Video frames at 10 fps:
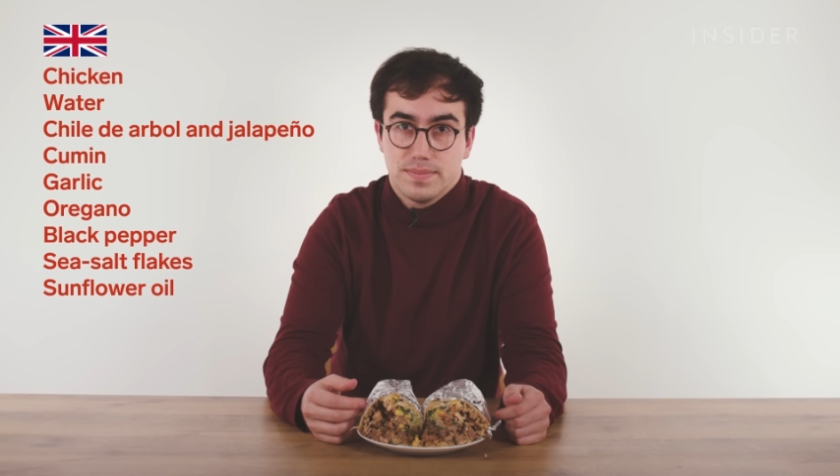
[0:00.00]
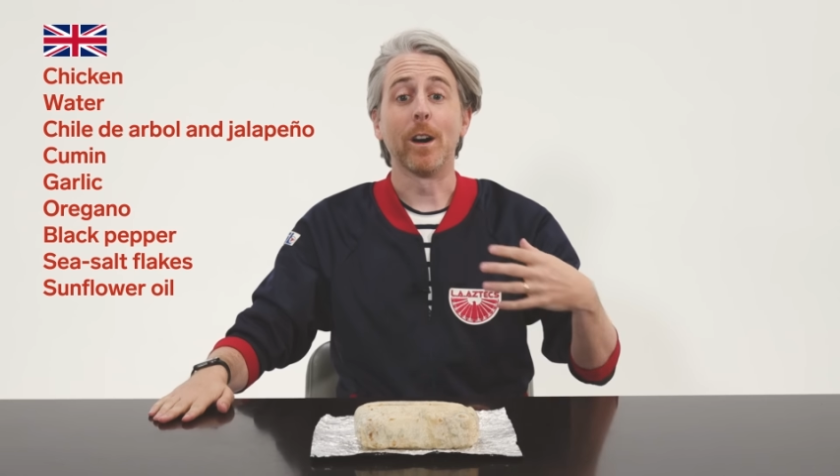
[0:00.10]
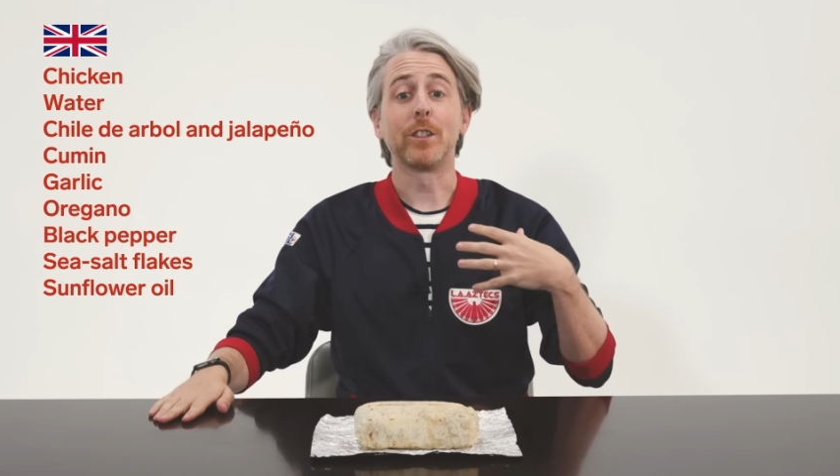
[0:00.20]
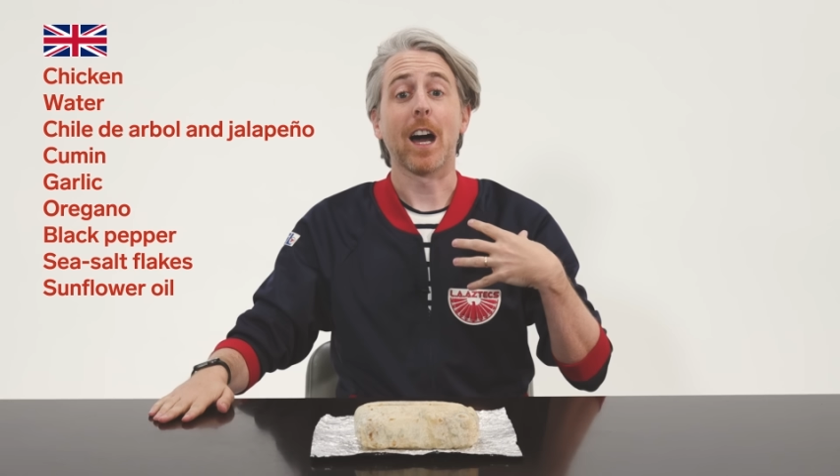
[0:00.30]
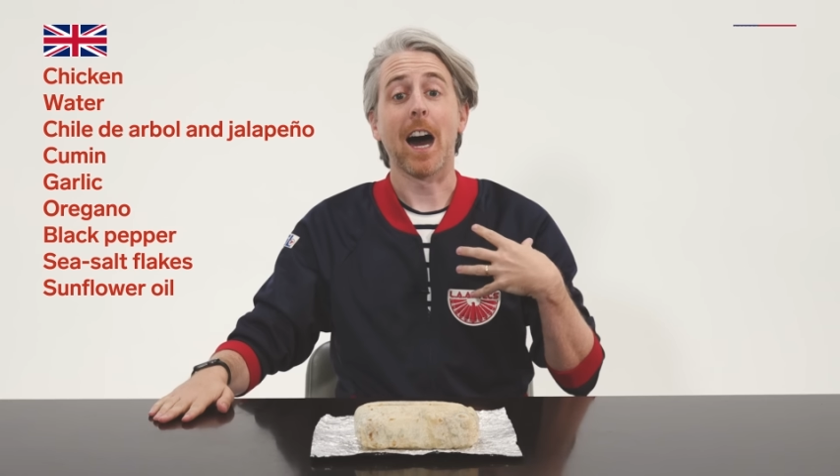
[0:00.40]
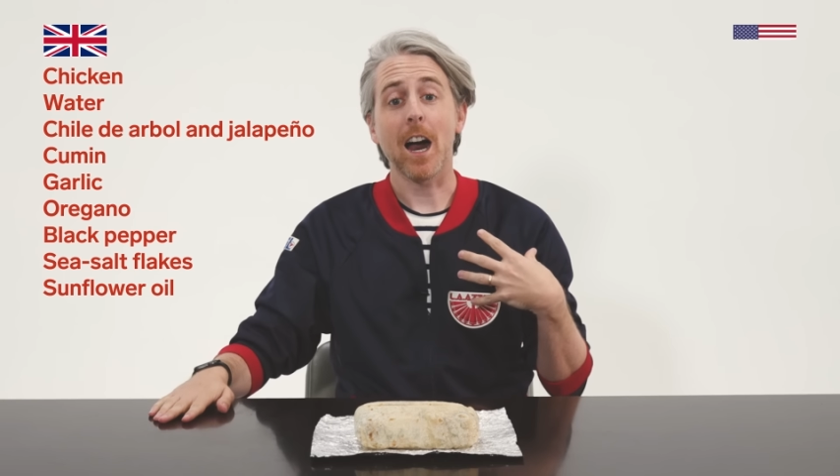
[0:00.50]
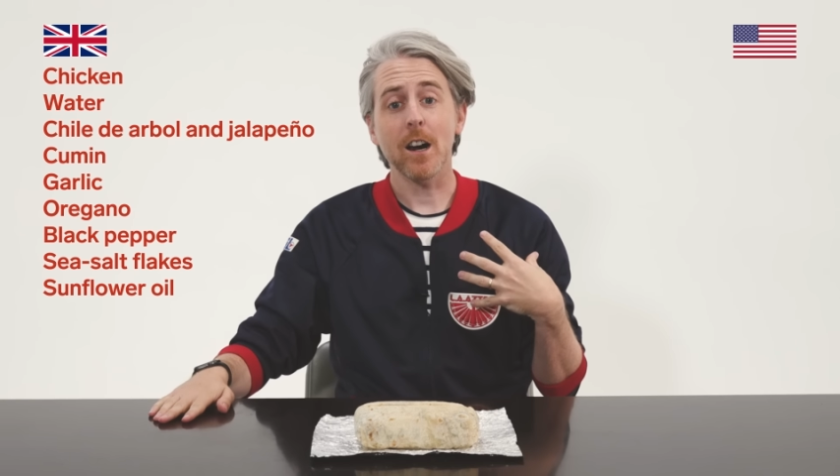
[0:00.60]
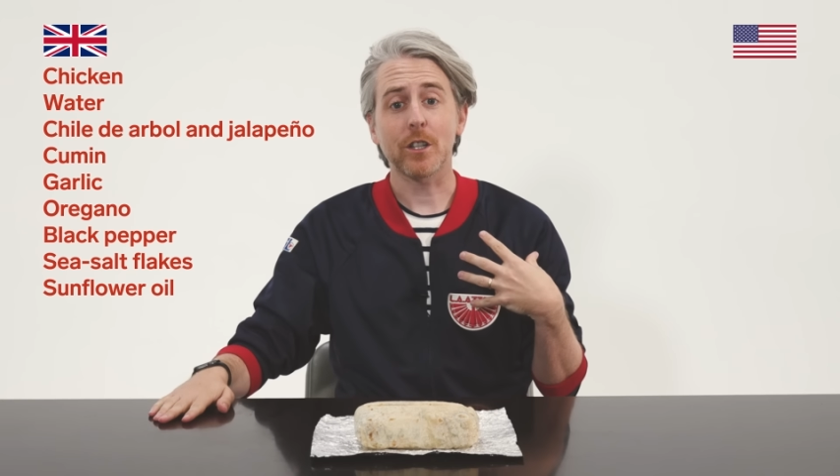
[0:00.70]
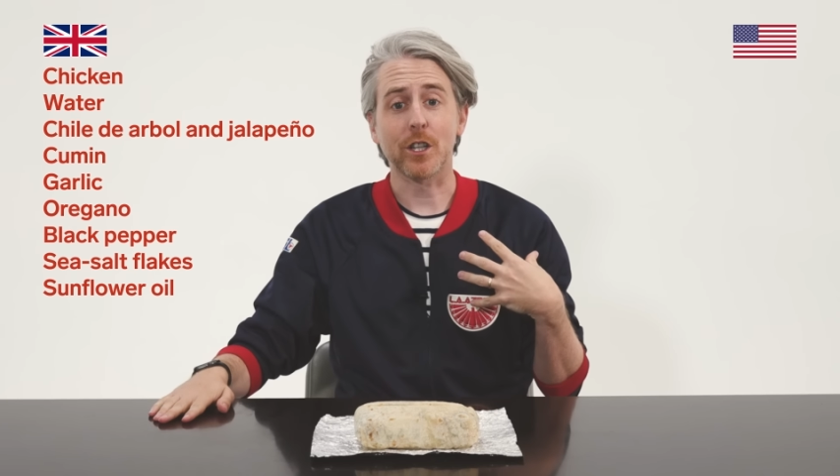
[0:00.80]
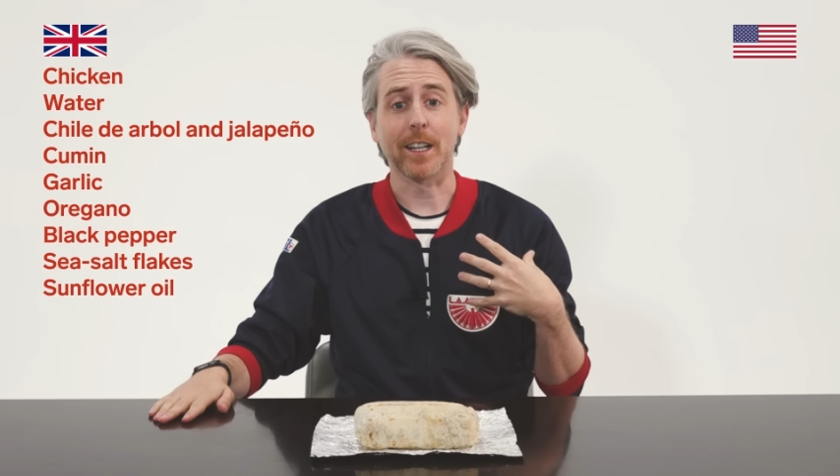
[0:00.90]
Whereas
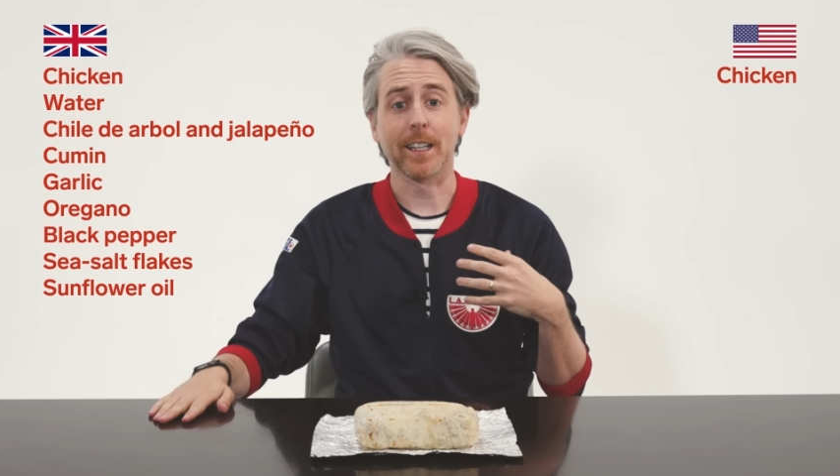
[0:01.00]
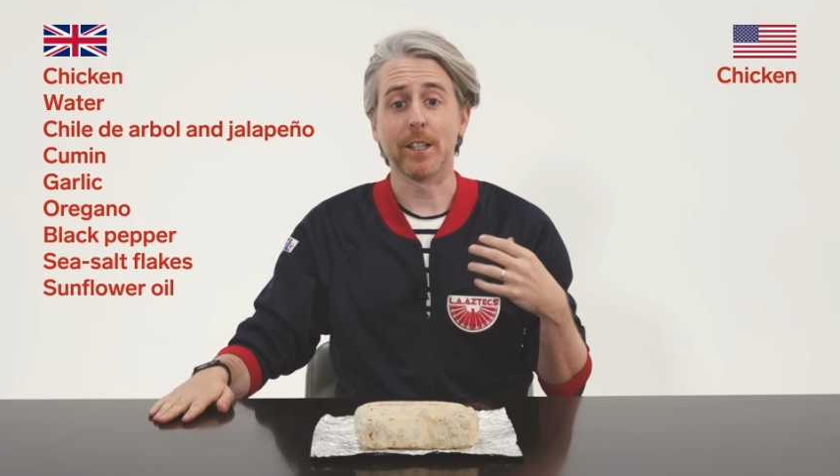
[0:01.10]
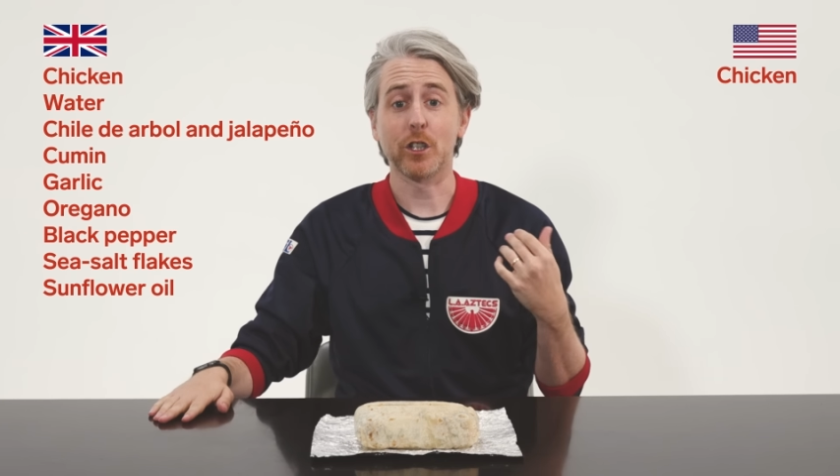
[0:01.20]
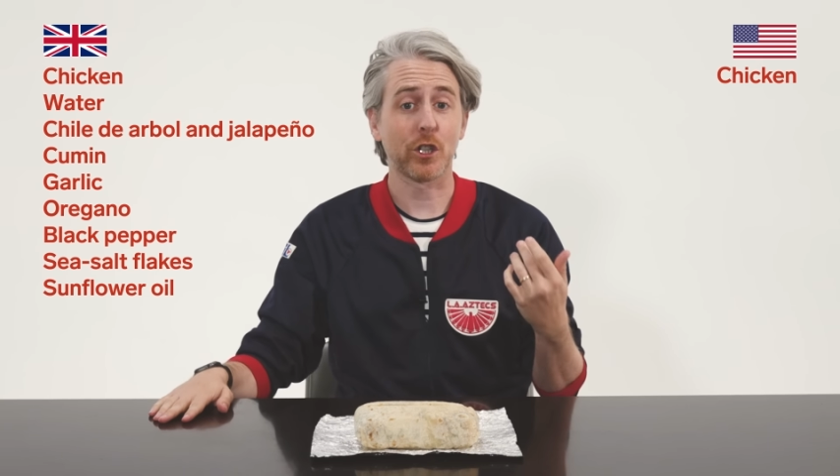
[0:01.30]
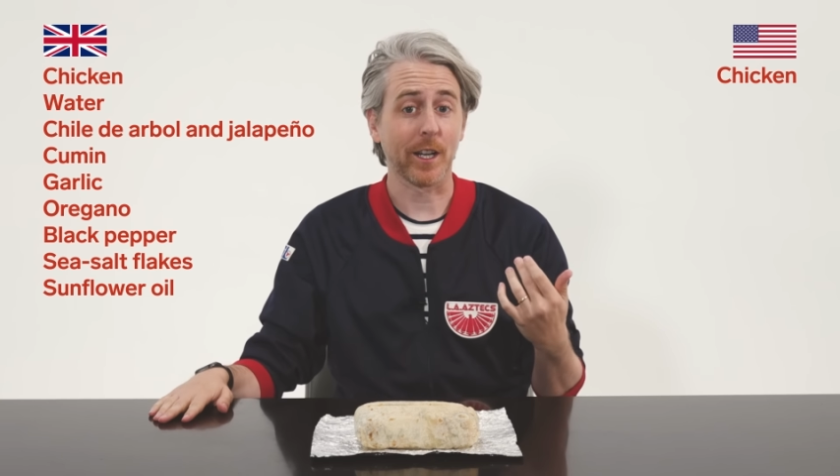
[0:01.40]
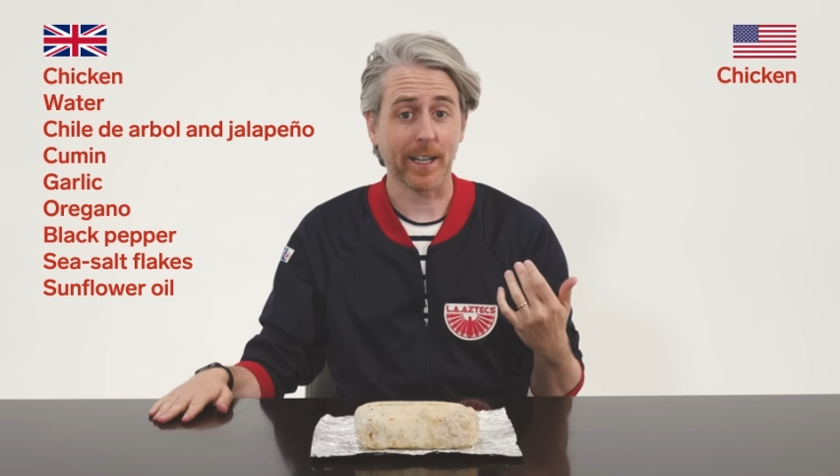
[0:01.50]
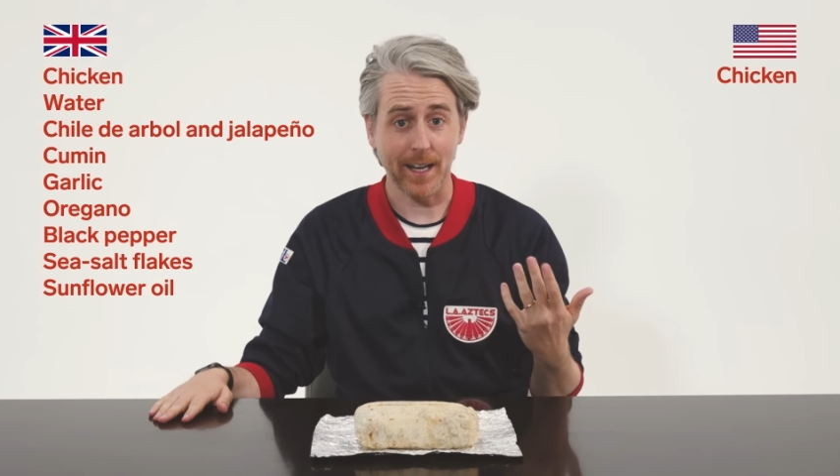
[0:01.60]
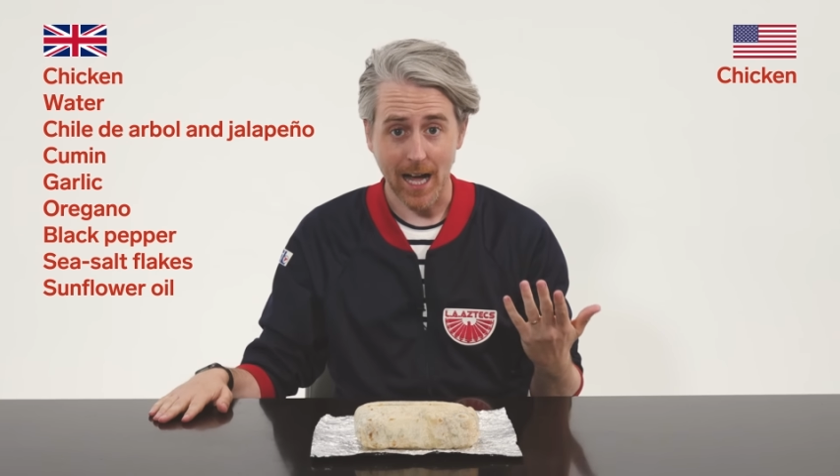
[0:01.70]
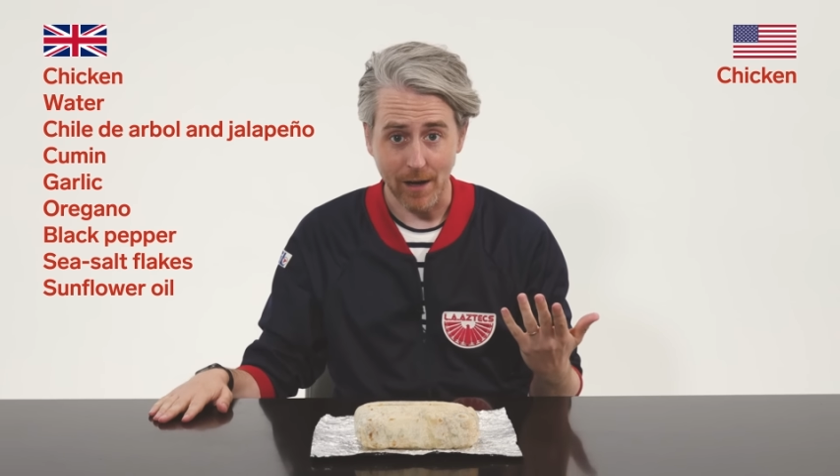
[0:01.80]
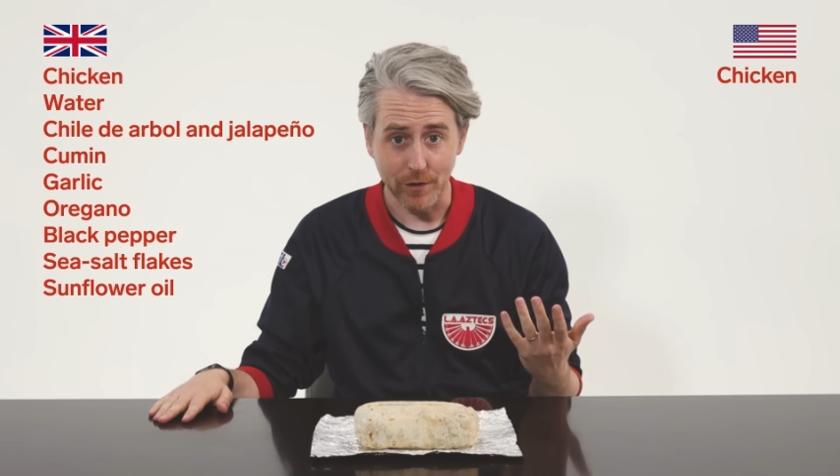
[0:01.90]
our chicken is chicken,
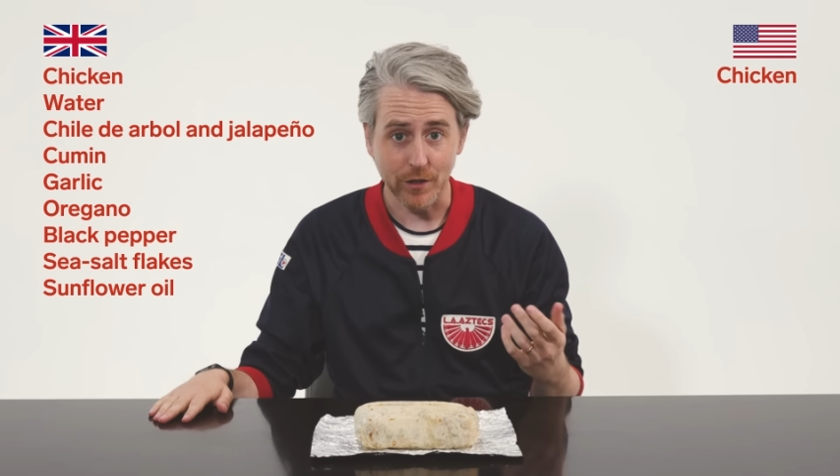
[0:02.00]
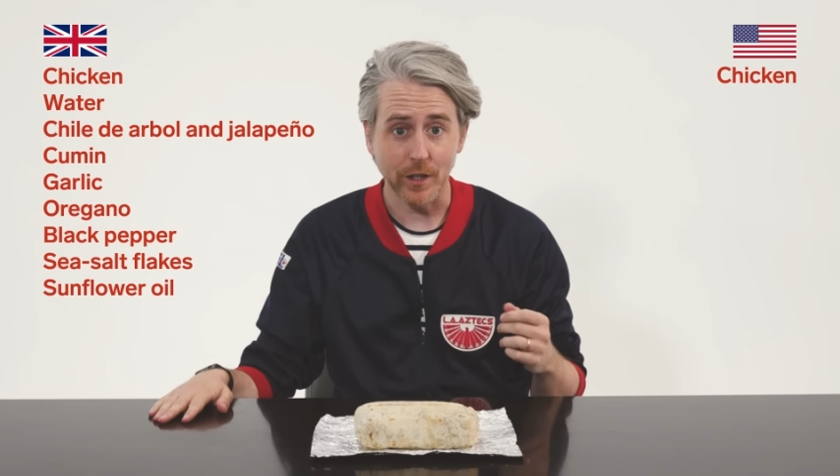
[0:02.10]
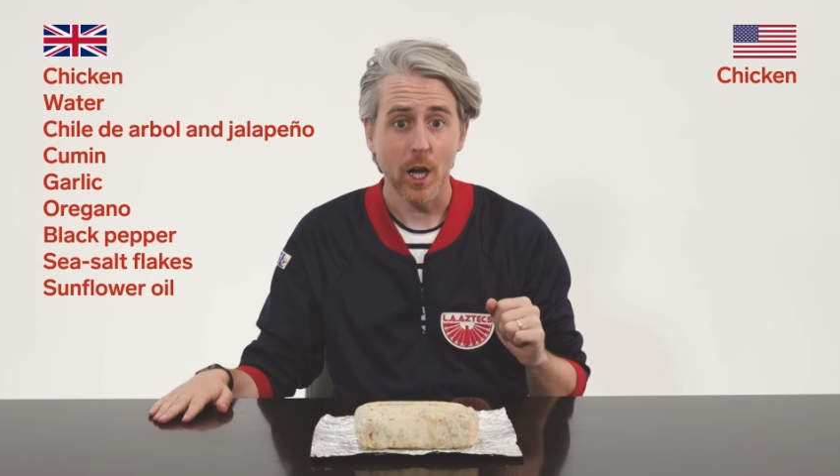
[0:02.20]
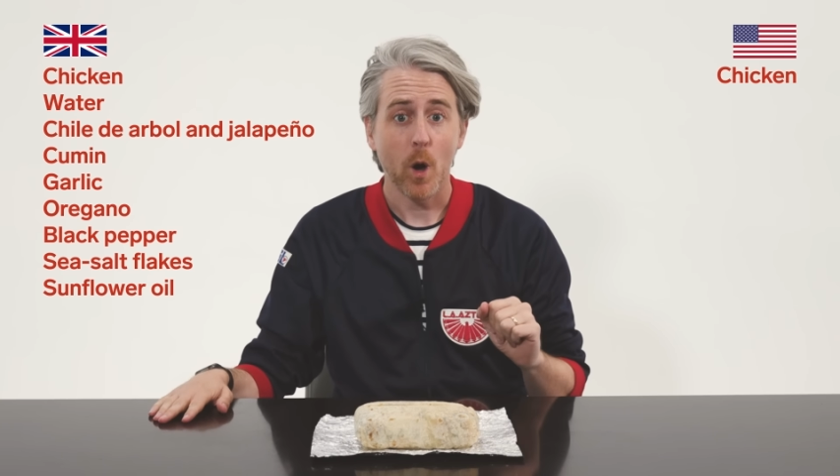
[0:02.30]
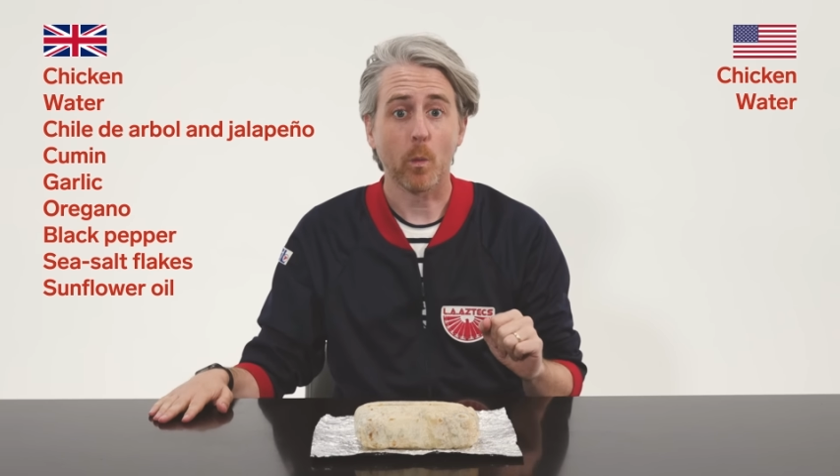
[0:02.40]
obviously,